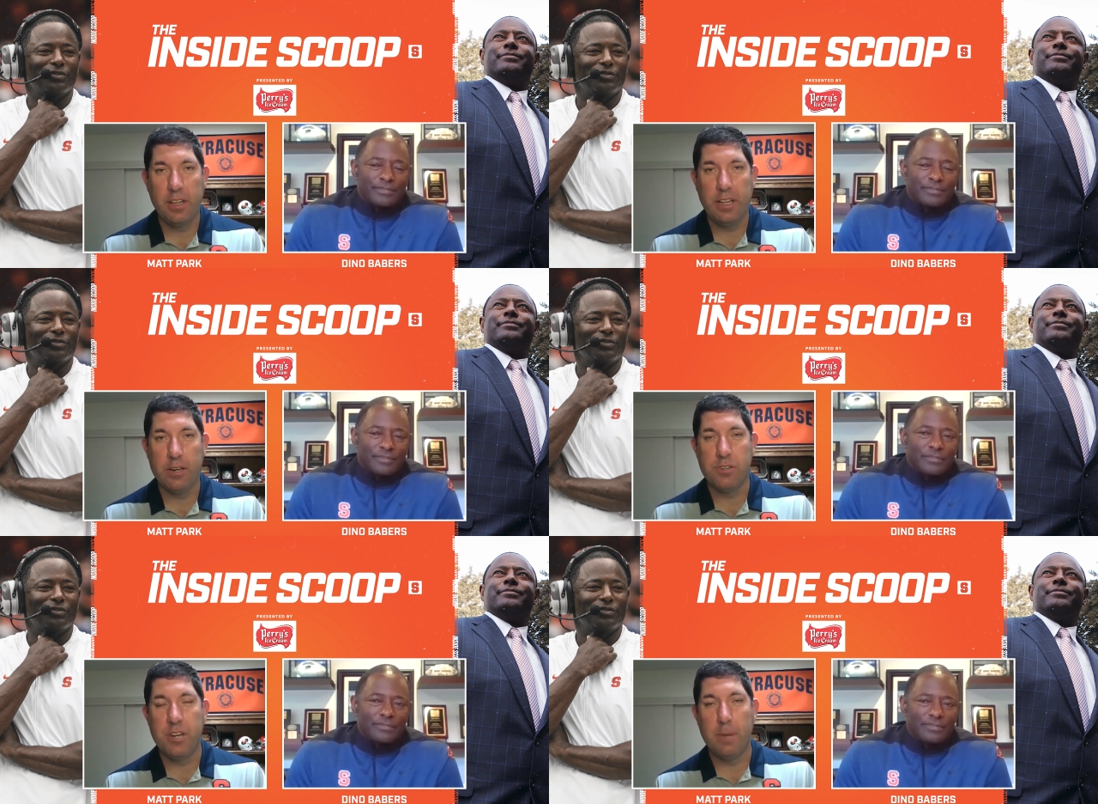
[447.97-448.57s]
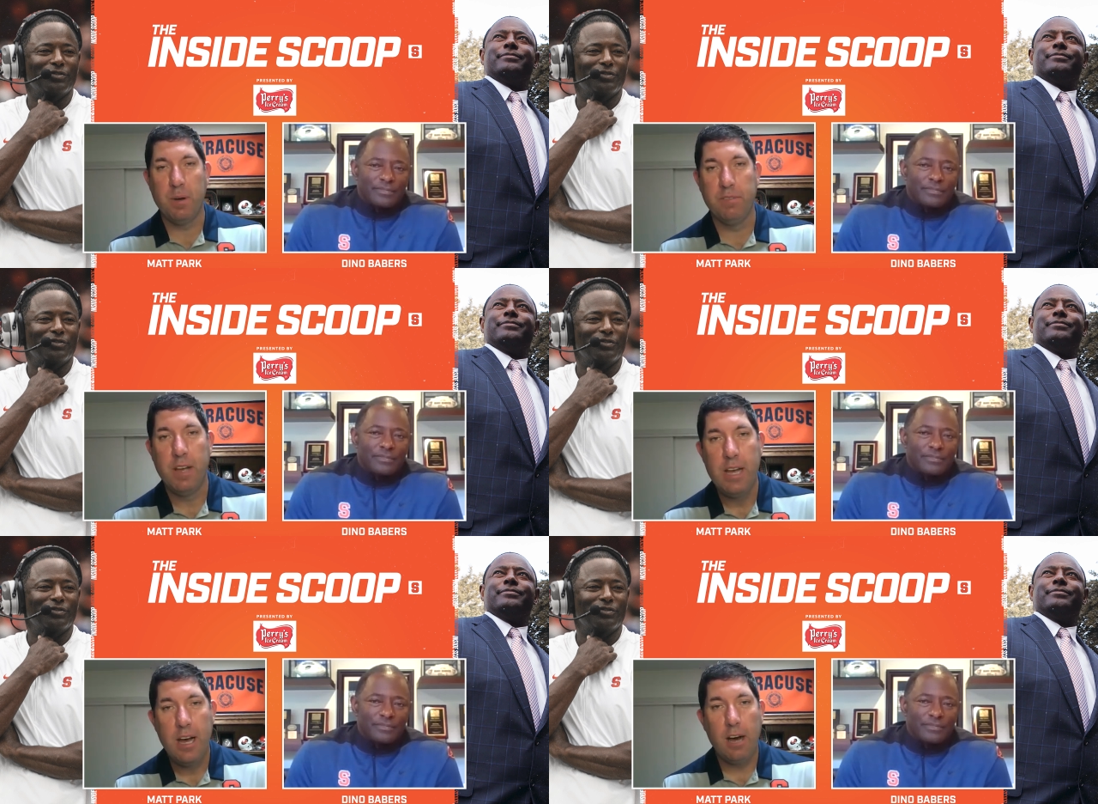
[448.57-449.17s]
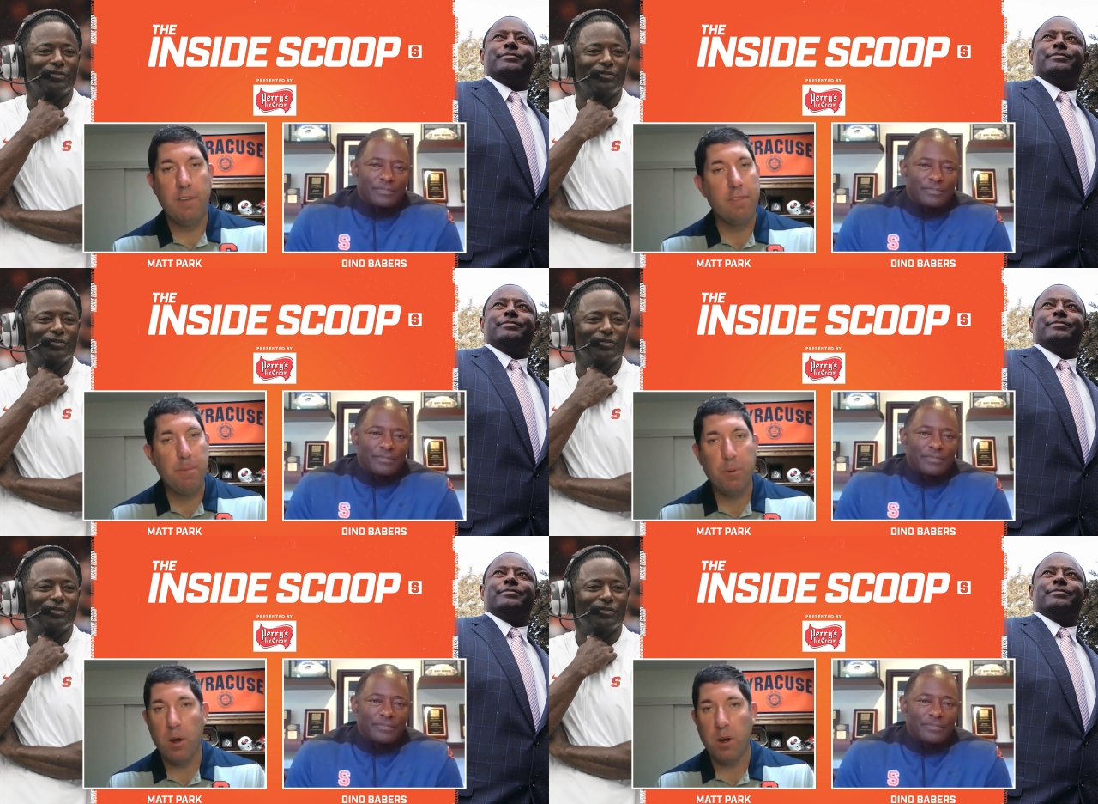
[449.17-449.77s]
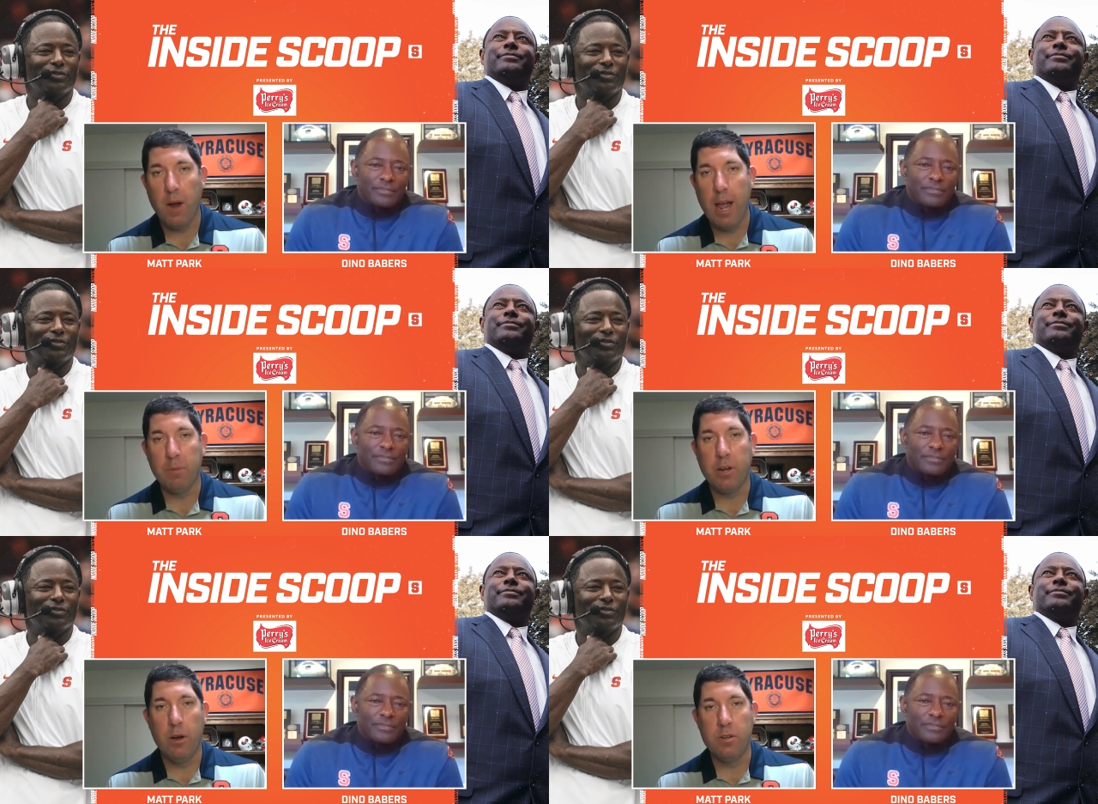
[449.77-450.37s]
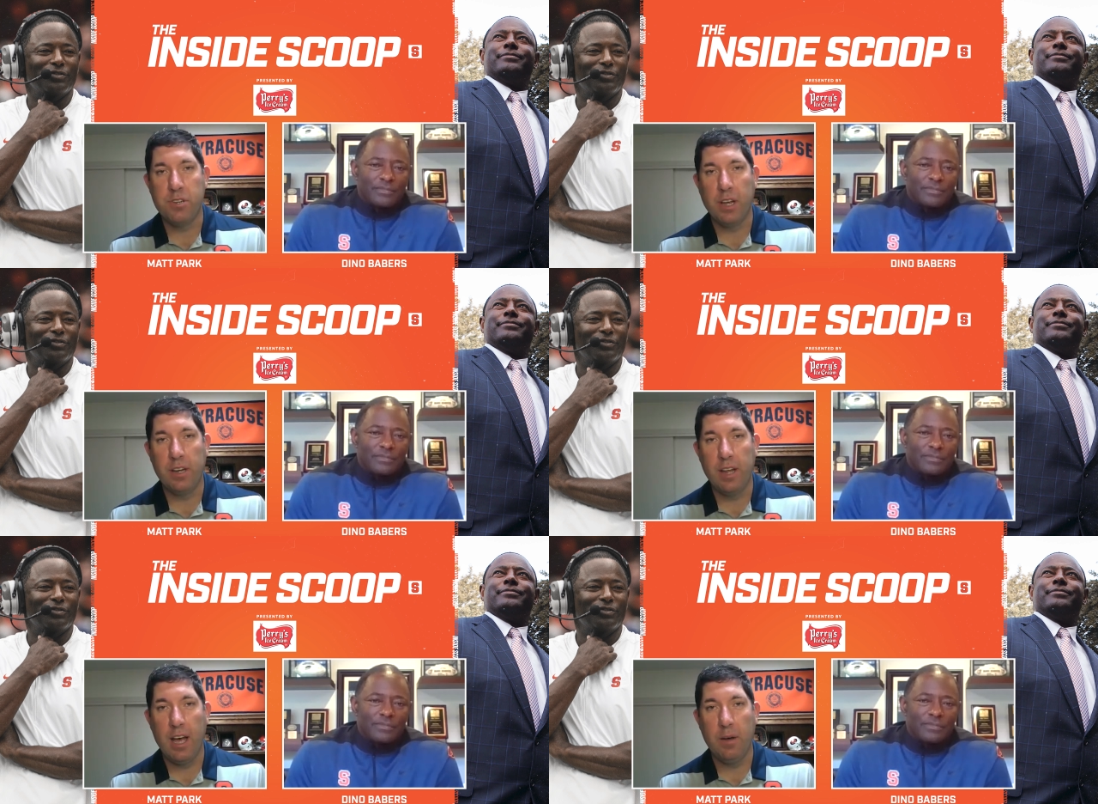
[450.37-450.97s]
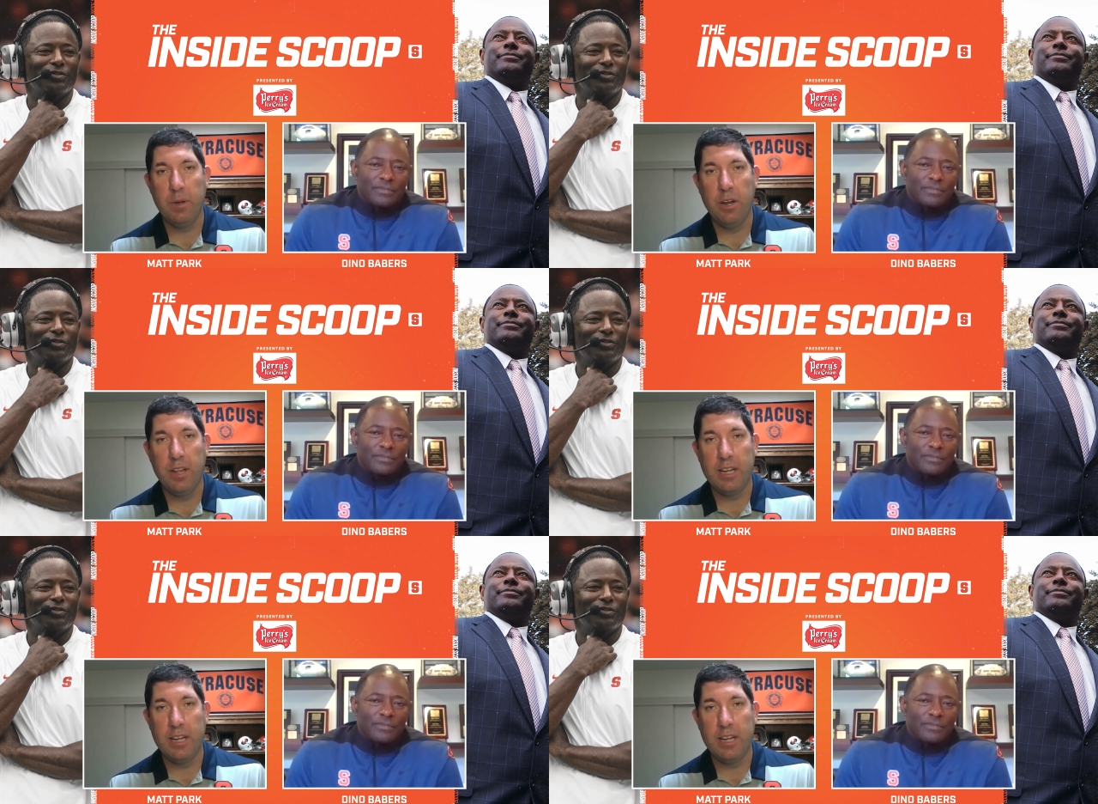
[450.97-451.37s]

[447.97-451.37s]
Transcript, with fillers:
Speaker 1: leadership of of every program, coach. And uh, we know